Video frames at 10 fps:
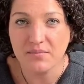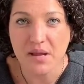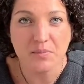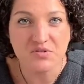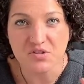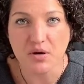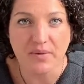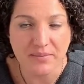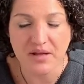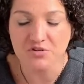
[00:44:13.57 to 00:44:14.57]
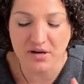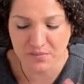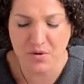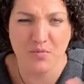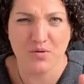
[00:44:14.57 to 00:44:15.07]
maple syrup. I'm not trying to
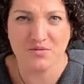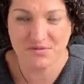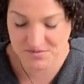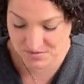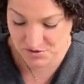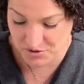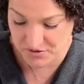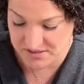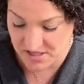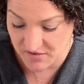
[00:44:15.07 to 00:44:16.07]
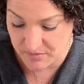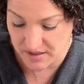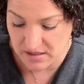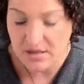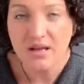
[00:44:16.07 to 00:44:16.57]
promote sugary stuff,
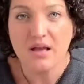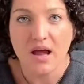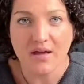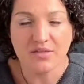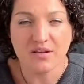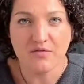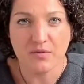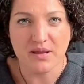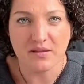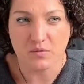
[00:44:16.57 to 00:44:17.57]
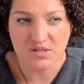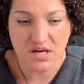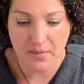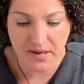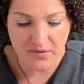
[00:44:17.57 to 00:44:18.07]
but I think for me, what's
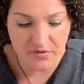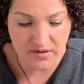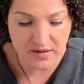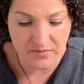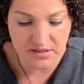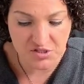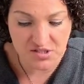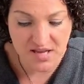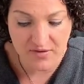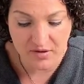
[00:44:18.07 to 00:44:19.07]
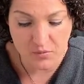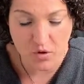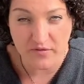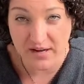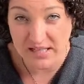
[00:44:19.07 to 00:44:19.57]
coming up for them is just having
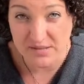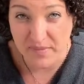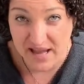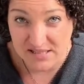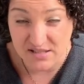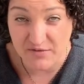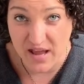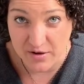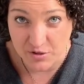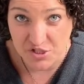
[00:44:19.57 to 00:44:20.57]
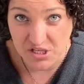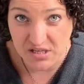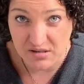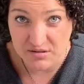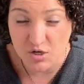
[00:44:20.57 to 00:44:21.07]
more of an expansive
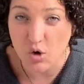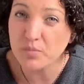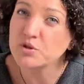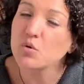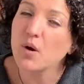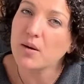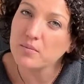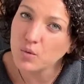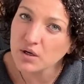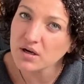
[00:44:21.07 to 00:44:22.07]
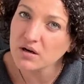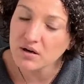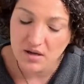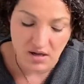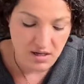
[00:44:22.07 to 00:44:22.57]
energy to open you up more.
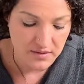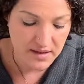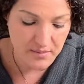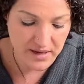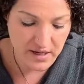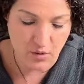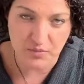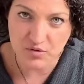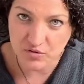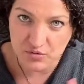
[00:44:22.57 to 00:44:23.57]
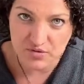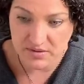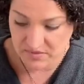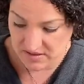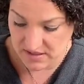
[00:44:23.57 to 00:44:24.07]
That might help you through
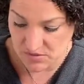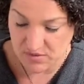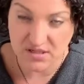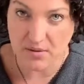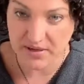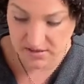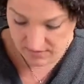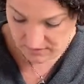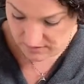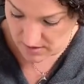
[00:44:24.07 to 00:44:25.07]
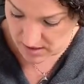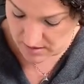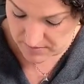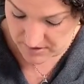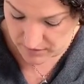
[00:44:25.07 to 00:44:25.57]
something. That's what's coming
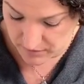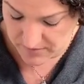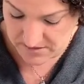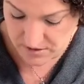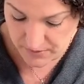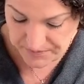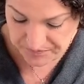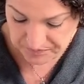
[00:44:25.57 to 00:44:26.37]
there for me. So